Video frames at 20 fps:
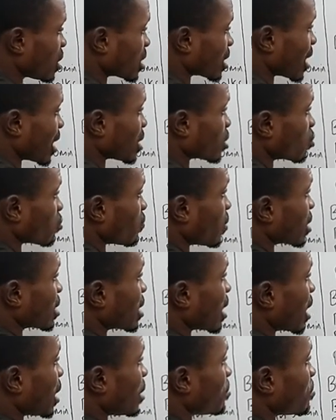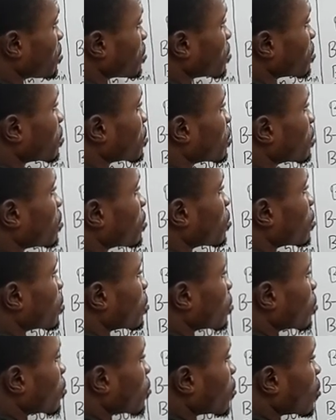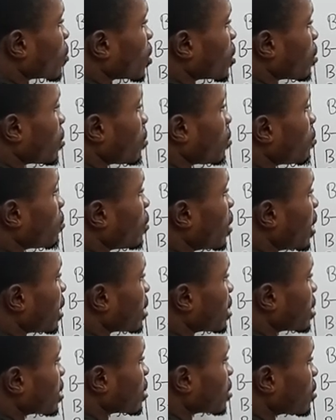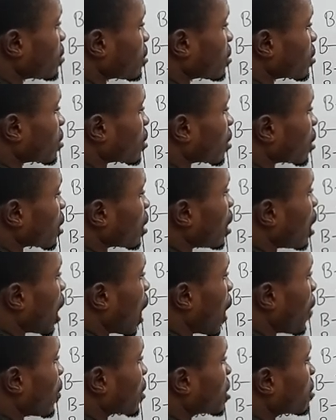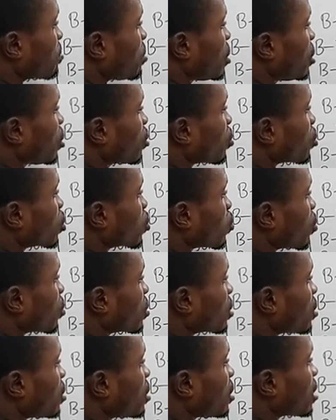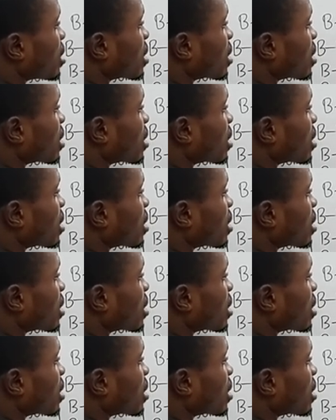distance over time. Right? Our speed equals to what?